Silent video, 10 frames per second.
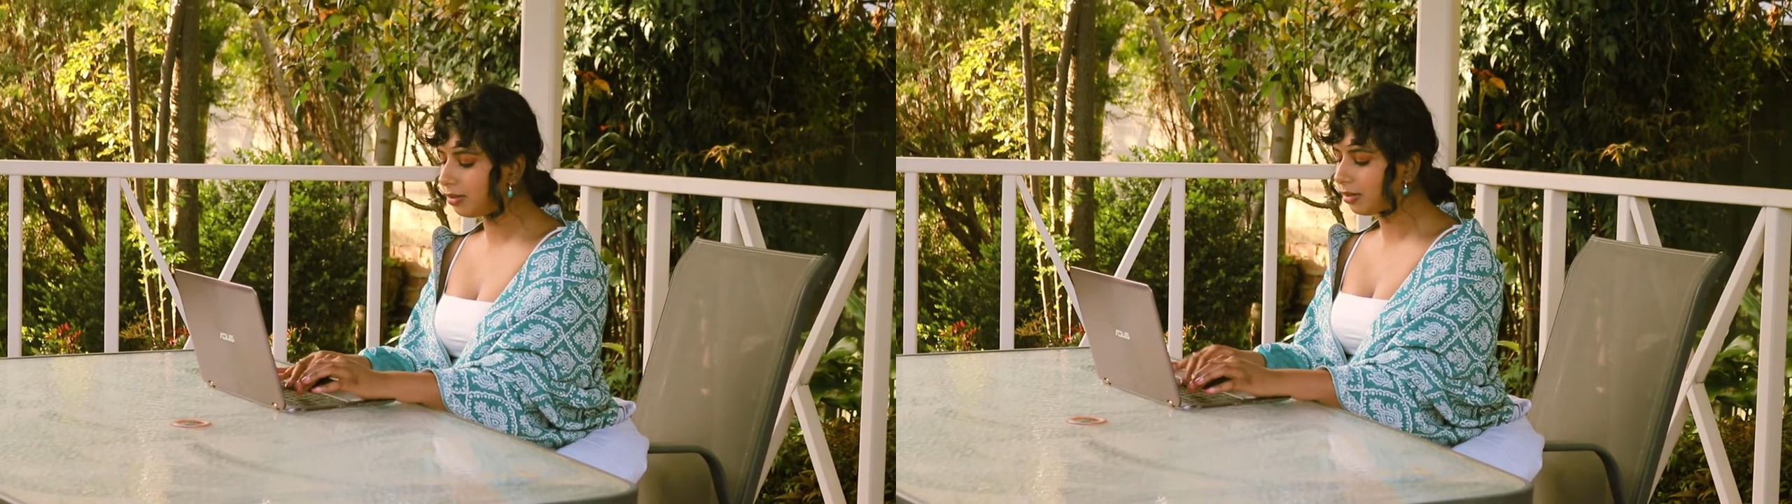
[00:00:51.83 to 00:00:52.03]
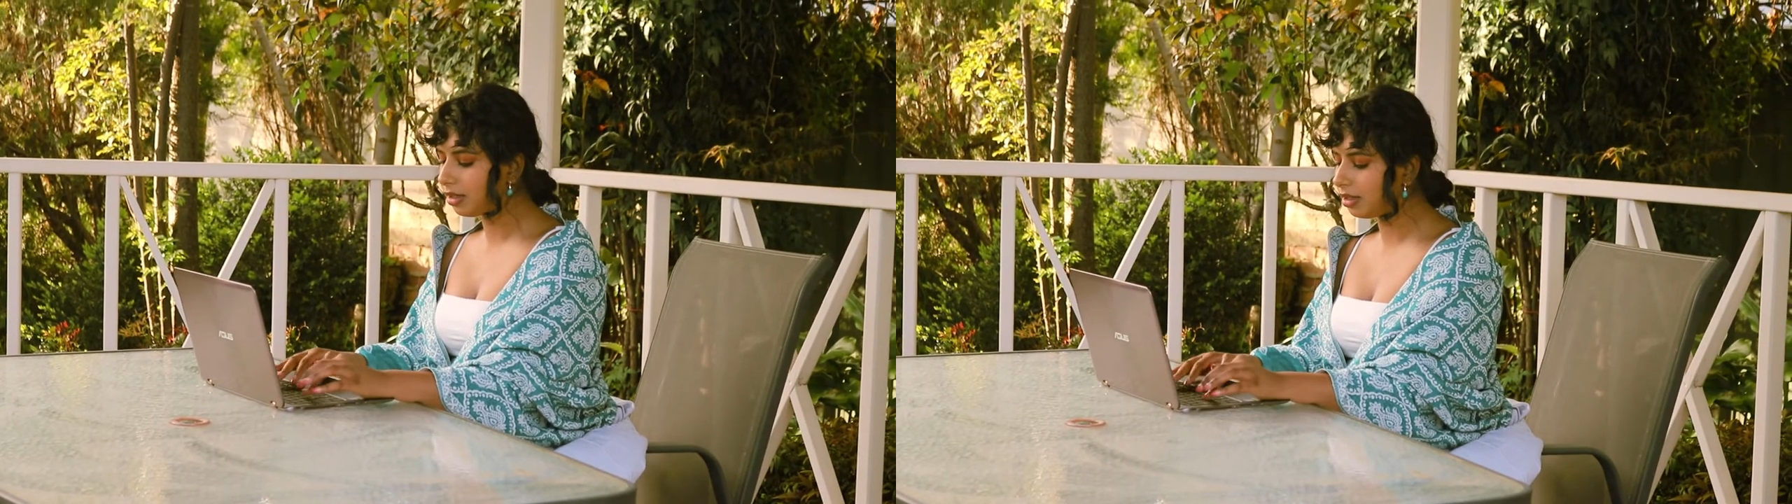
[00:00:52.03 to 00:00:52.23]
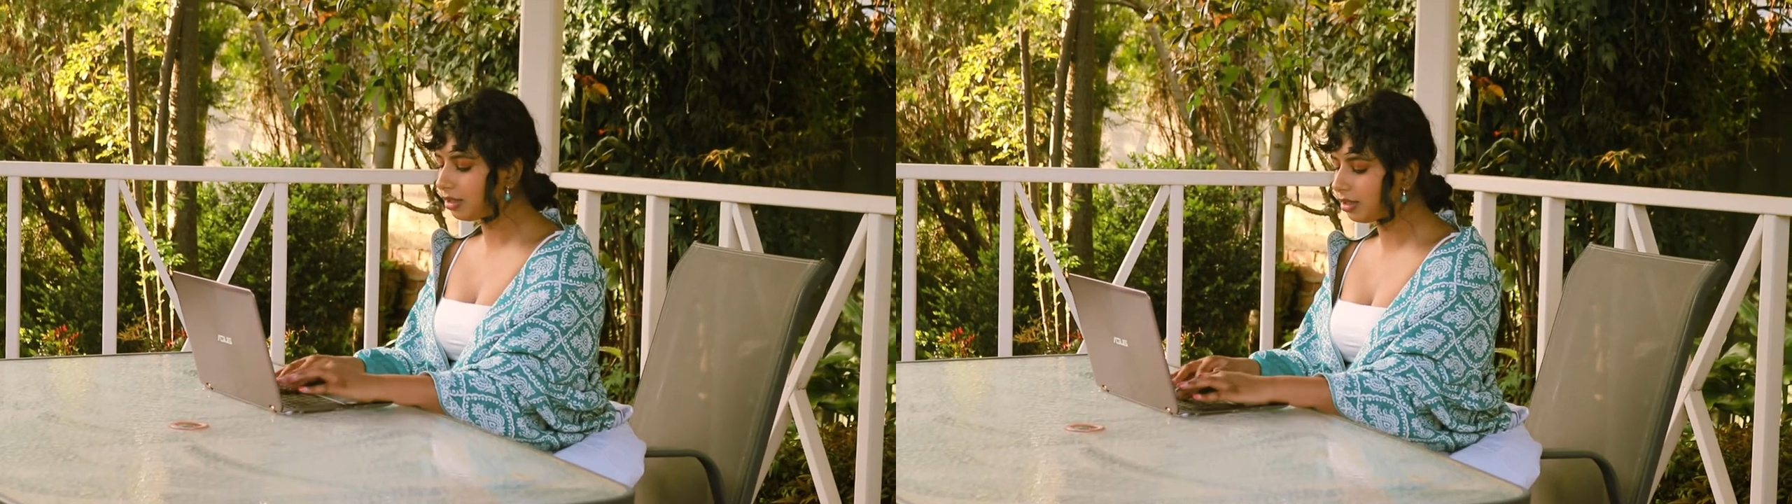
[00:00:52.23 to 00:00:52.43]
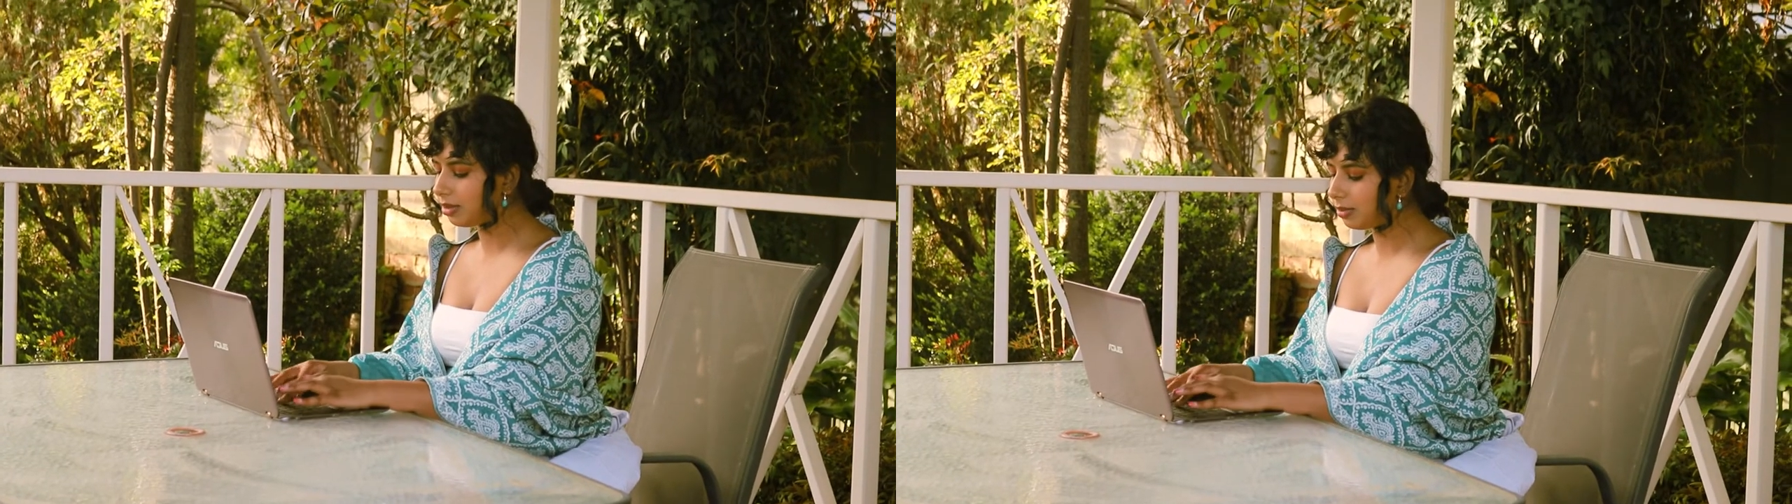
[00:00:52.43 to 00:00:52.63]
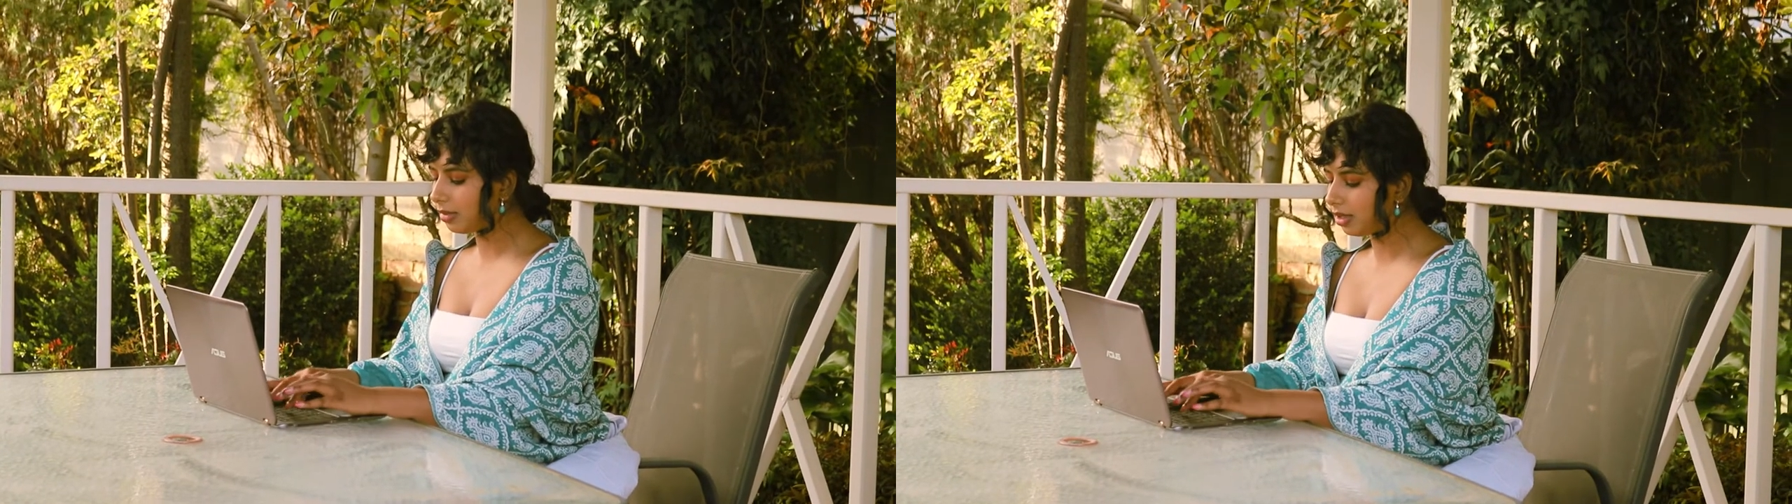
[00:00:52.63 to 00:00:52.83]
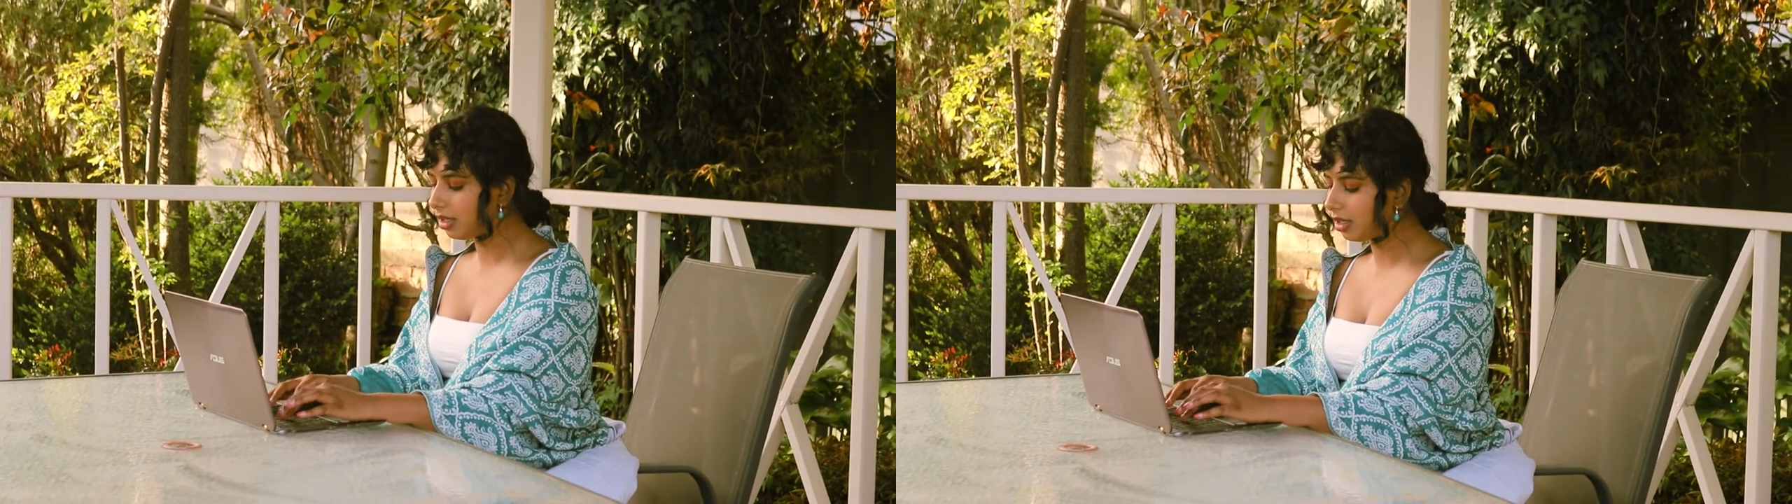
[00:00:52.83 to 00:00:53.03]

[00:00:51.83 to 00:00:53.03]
urging me to use this time